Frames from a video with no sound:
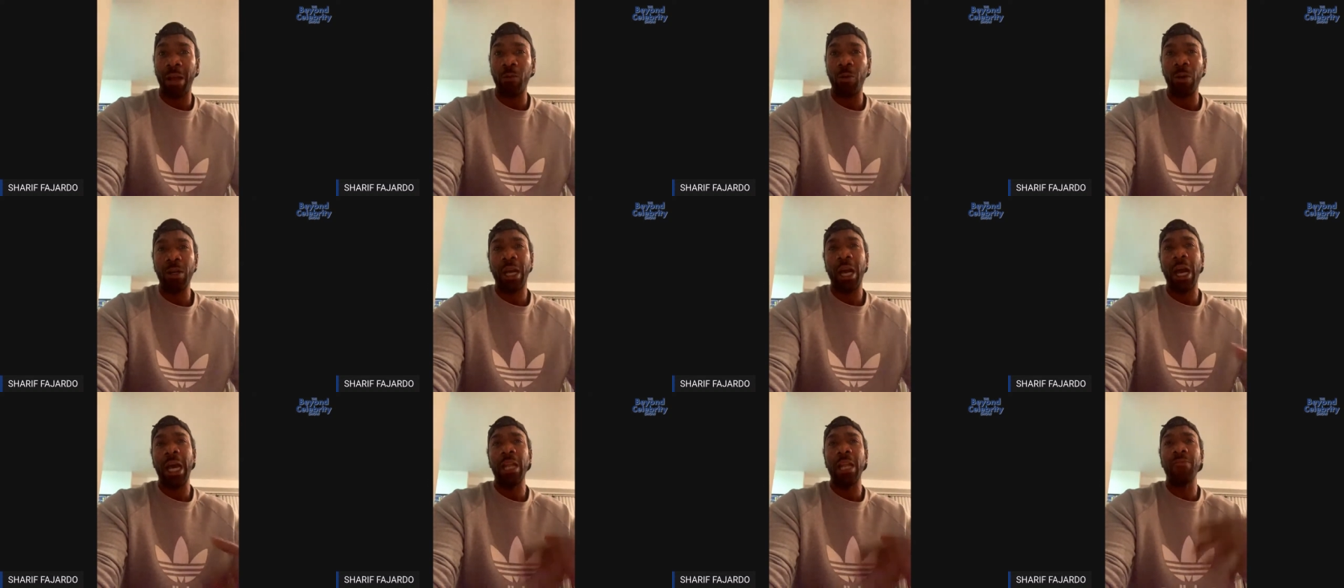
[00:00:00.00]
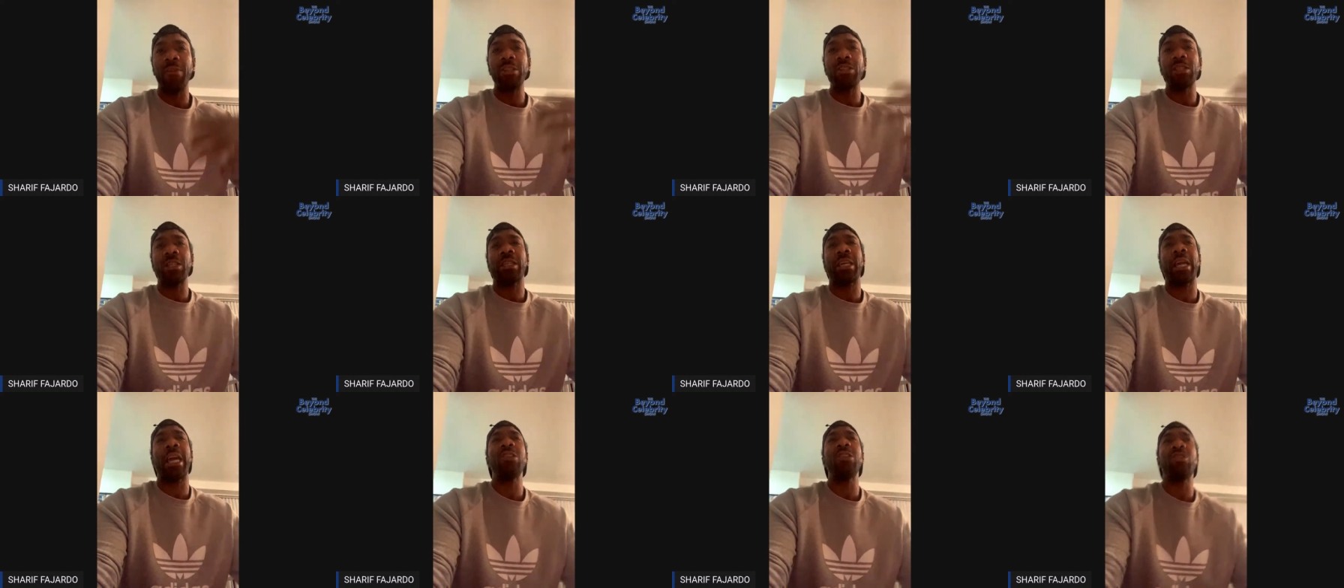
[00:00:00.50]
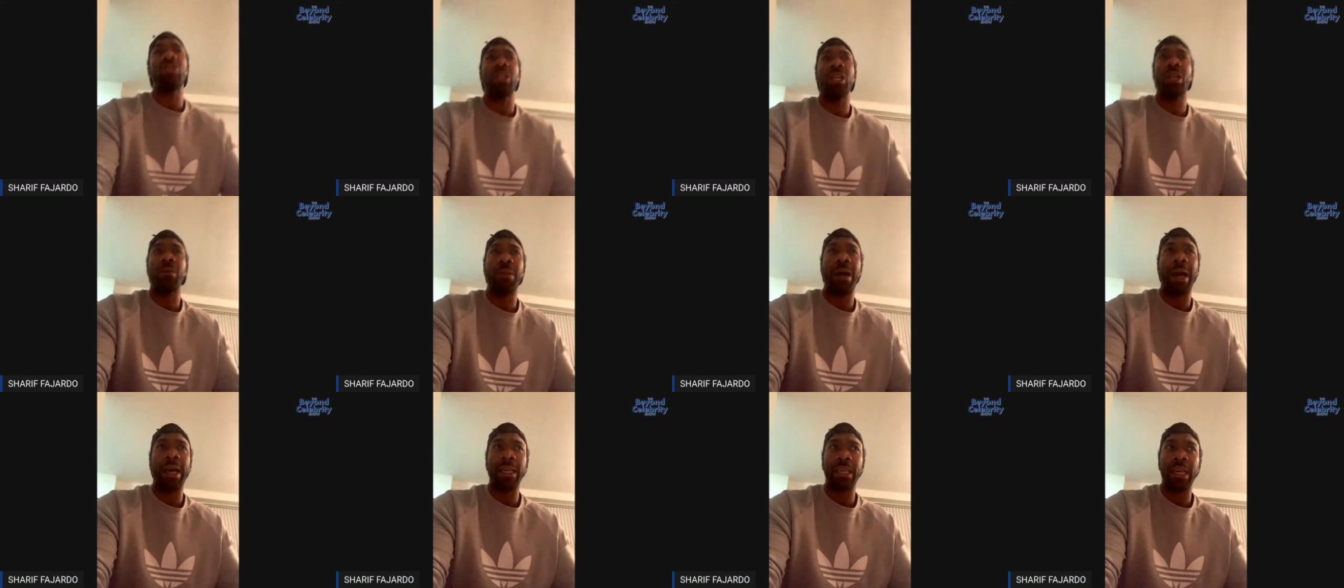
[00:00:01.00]
What kind of education
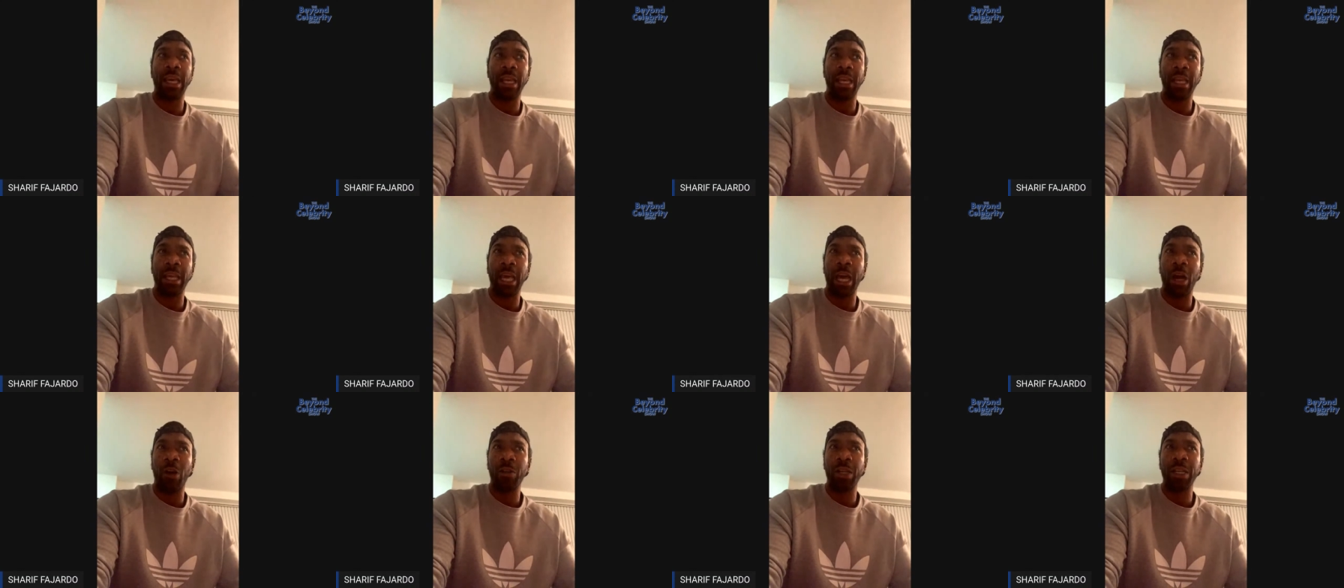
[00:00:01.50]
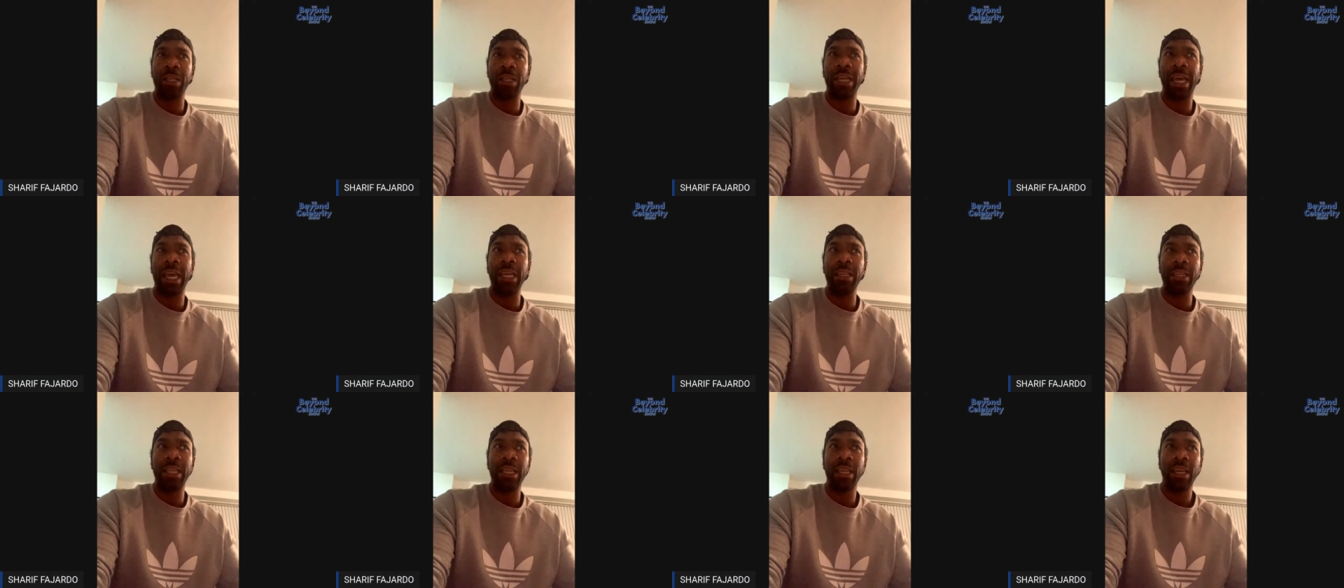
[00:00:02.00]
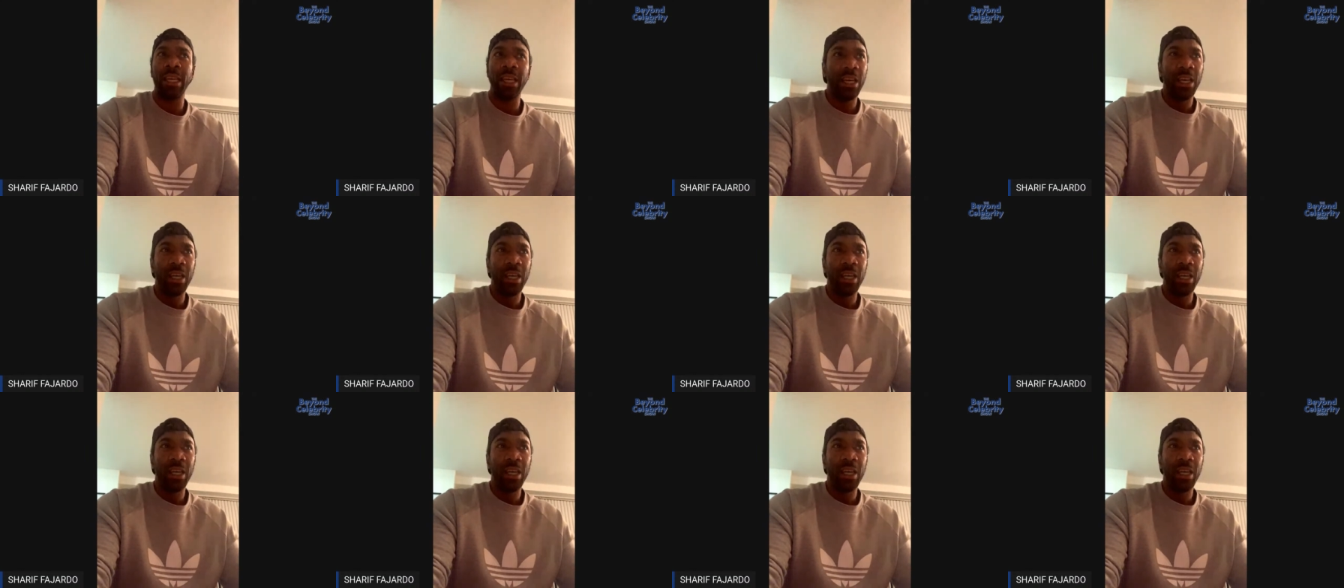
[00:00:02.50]
am I getting on a daily?